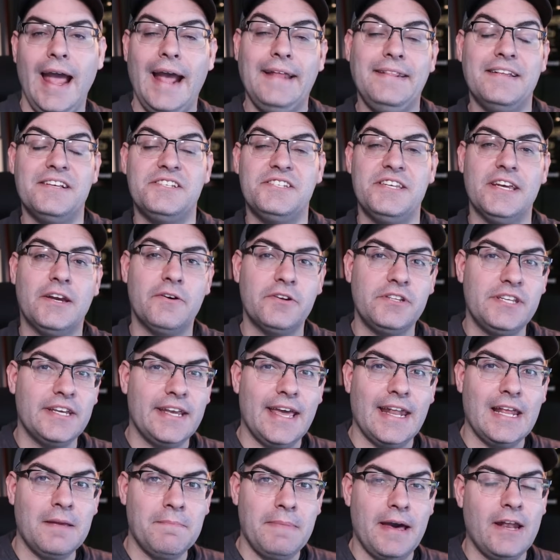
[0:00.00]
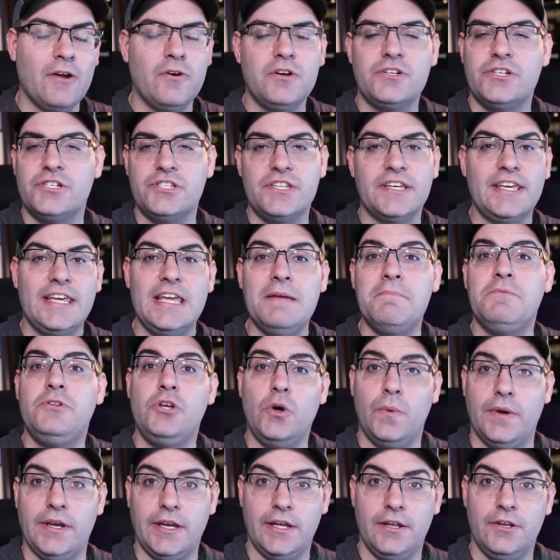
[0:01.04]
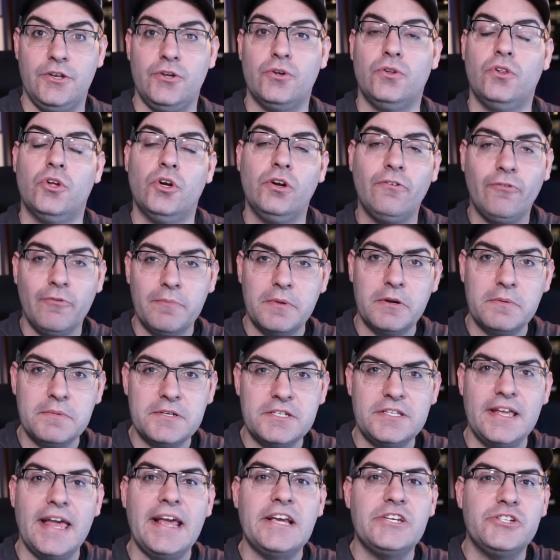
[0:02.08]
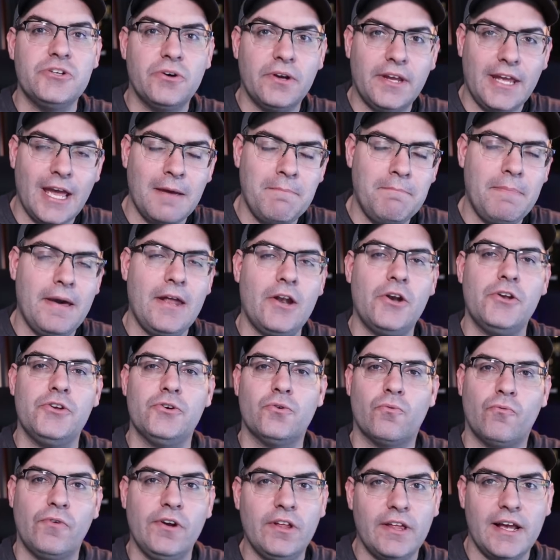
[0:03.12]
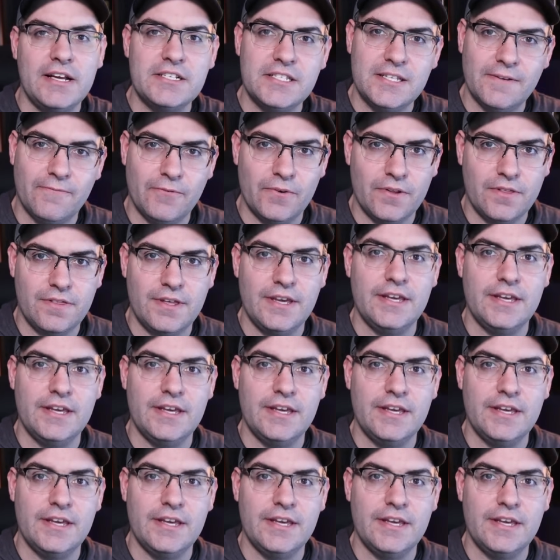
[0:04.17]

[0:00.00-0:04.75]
And the secret to getting better is just to keep doing it. You'll learn from your mistakes, you'll get better, you'll realize different